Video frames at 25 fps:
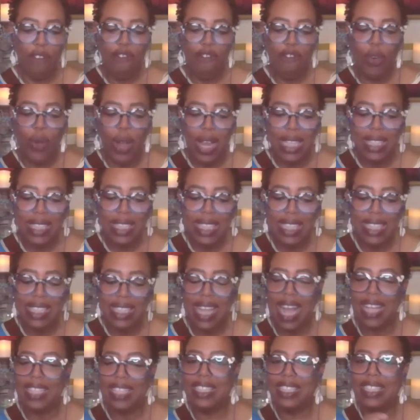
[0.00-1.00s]
Your voice
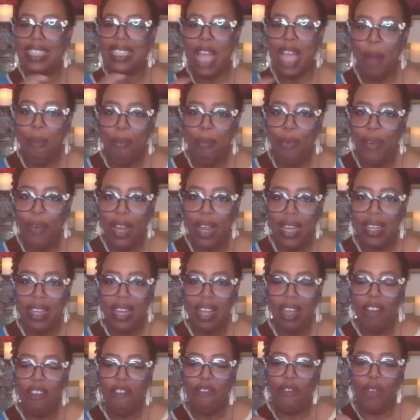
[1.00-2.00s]
is not
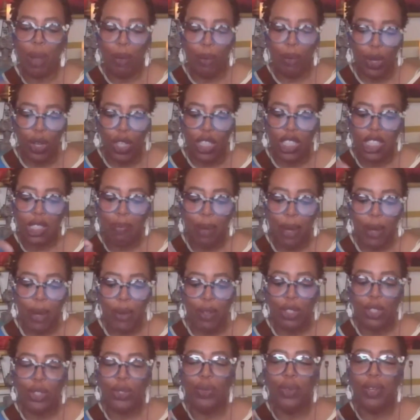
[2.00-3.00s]
separate from your
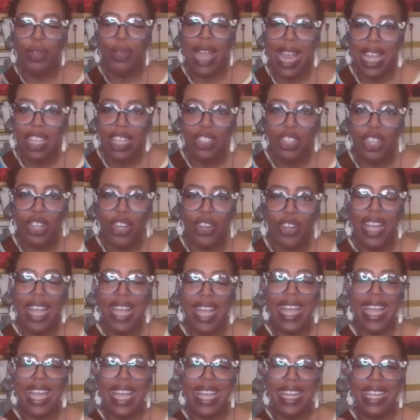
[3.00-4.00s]
spiritual nature.
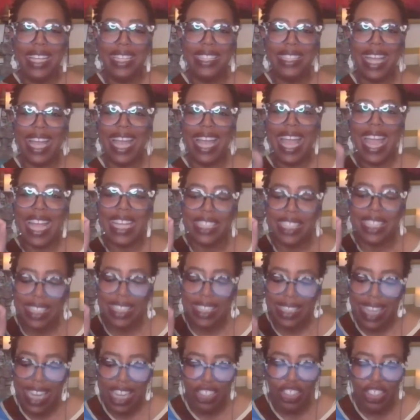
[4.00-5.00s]
It is an
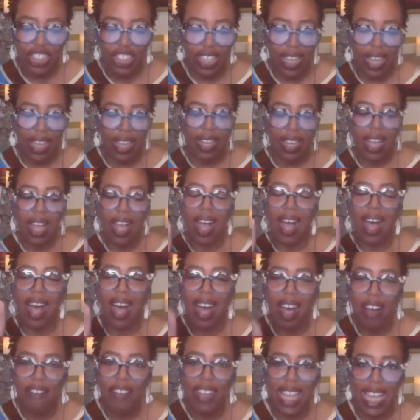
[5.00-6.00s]
extension
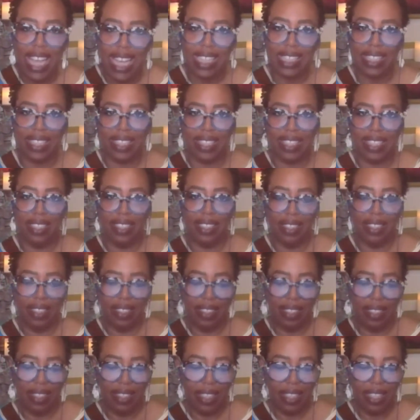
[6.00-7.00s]
of it.
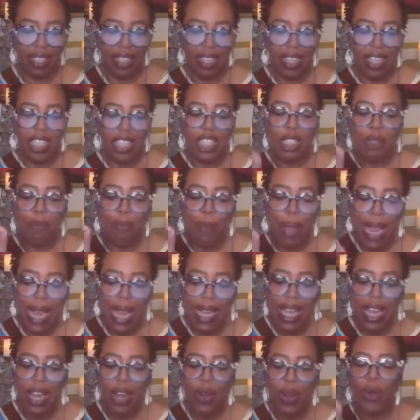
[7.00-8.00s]

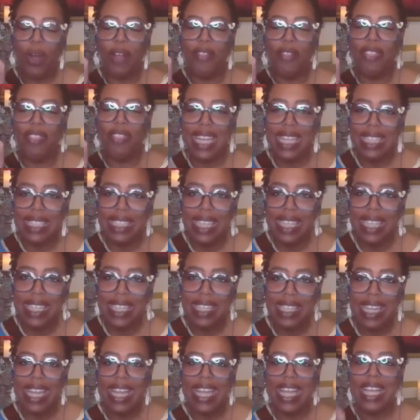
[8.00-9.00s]
Speaking
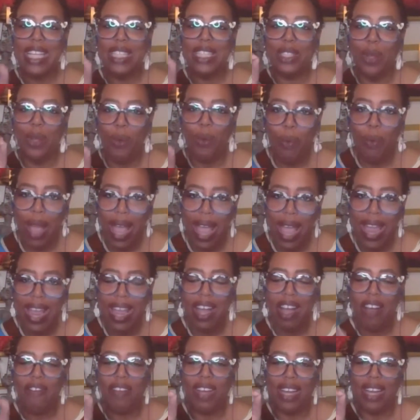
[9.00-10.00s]
authentically is a
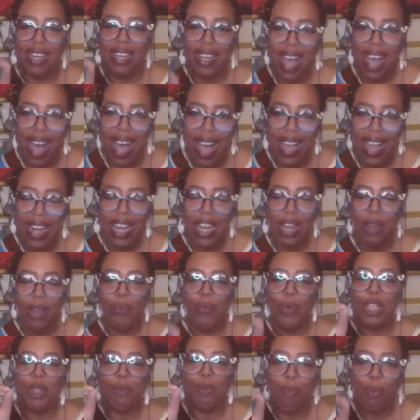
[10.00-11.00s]
way of
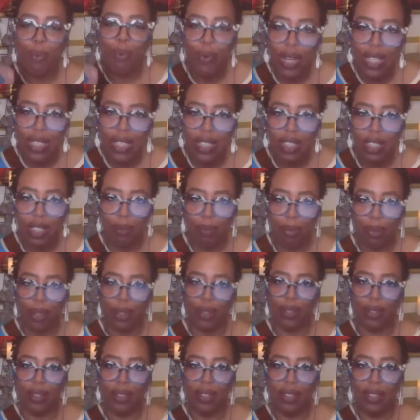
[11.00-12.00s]
aligning with
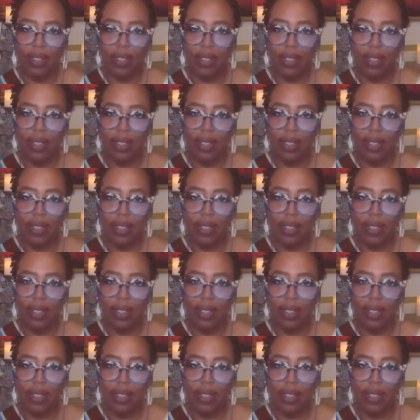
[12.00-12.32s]
principle.